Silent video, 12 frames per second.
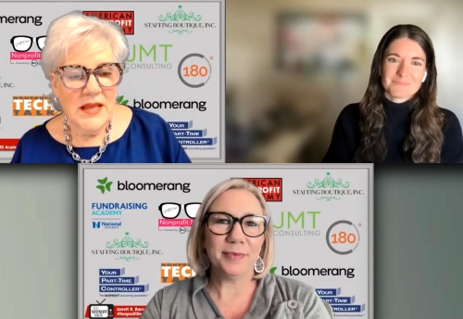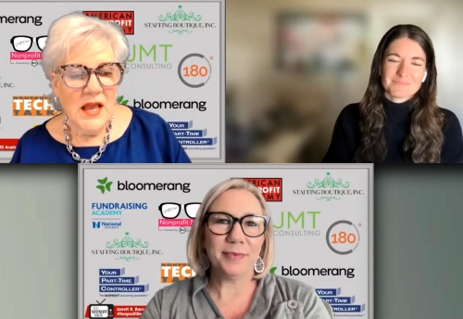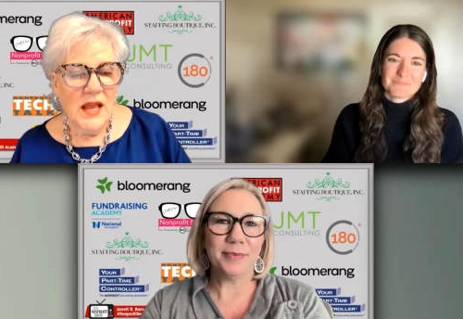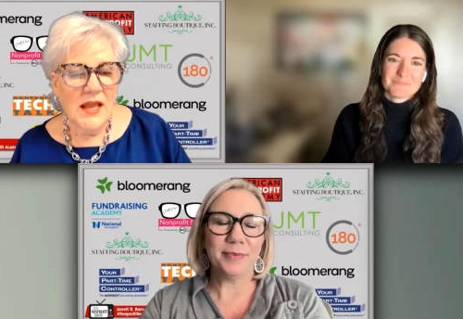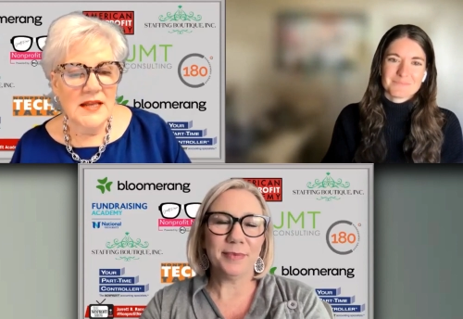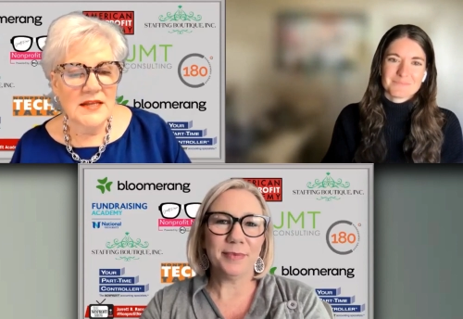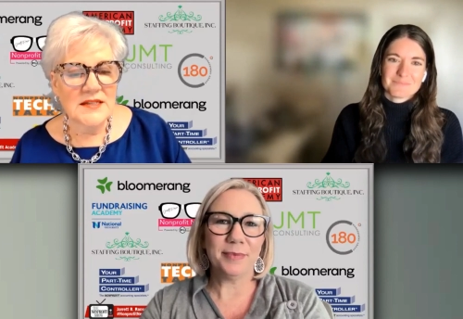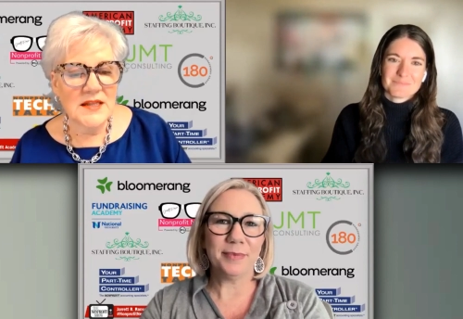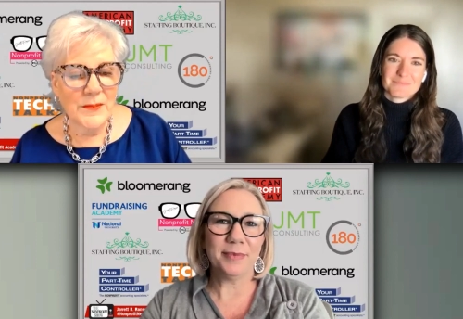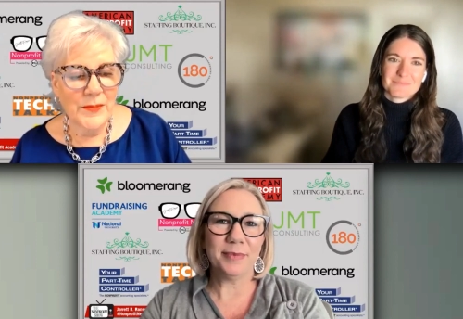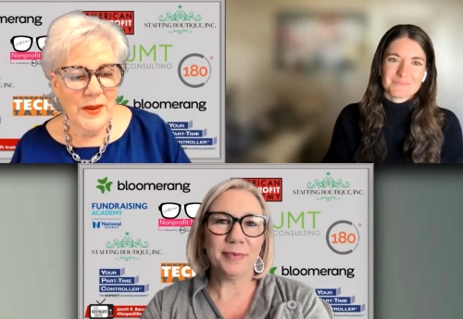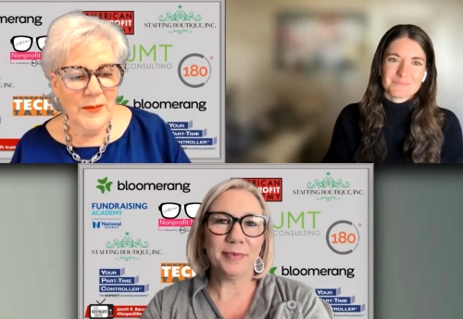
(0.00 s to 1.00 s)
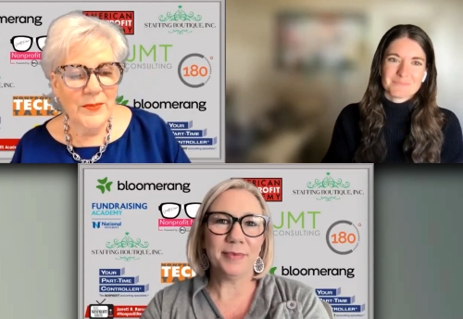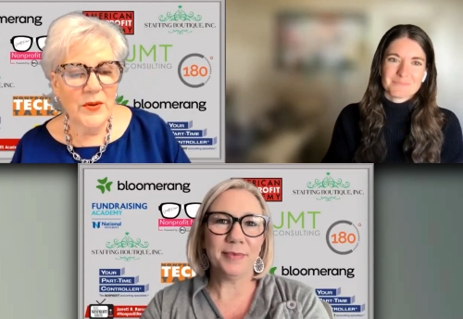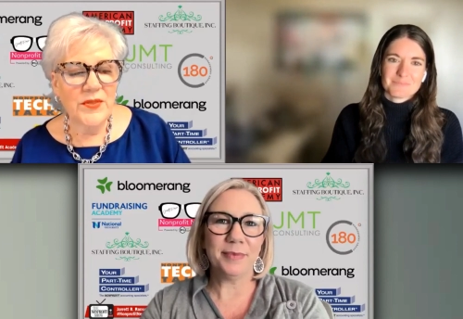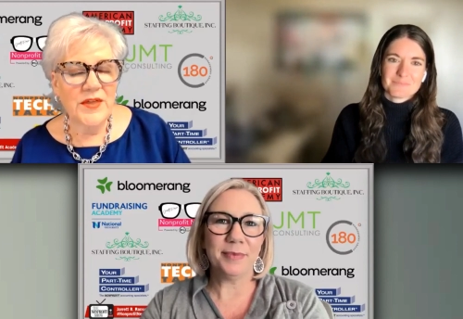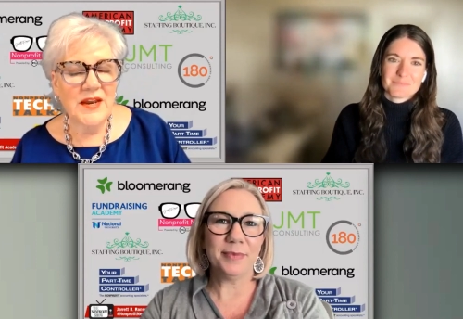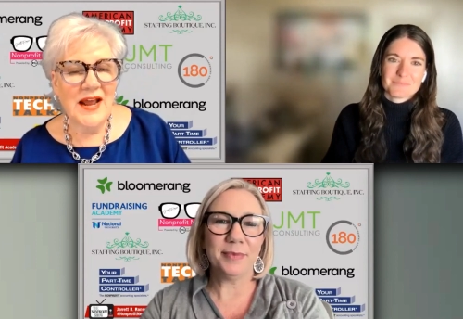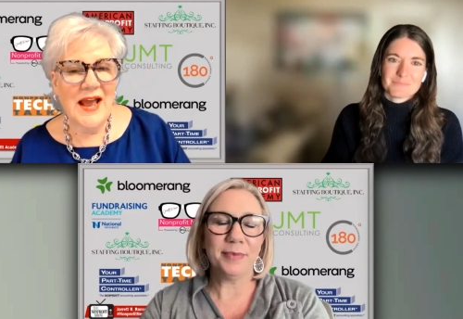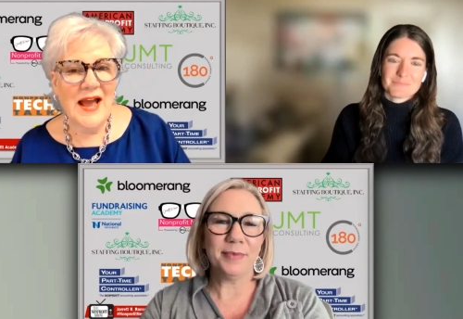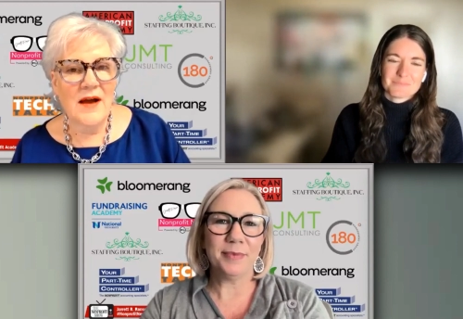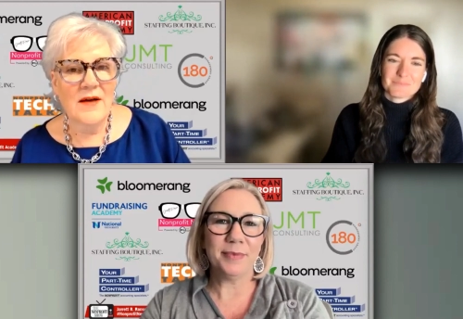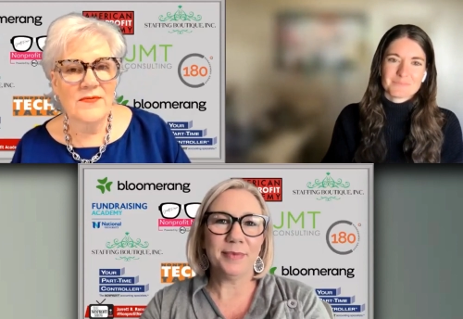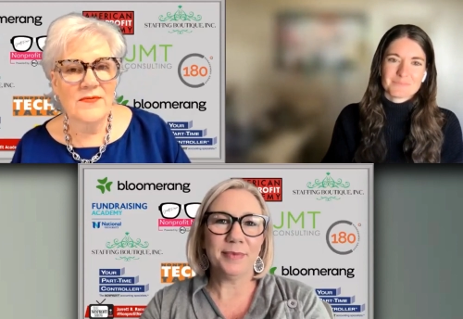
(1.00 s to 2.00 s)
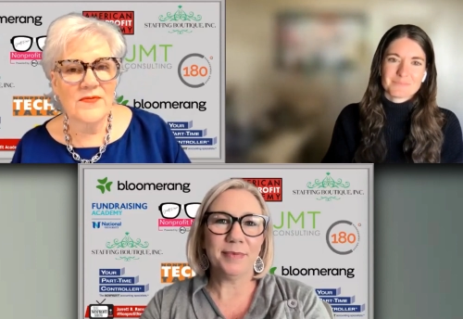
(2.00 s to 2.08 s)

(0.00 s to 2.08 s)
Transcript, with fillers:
Speaker 1: is that people that have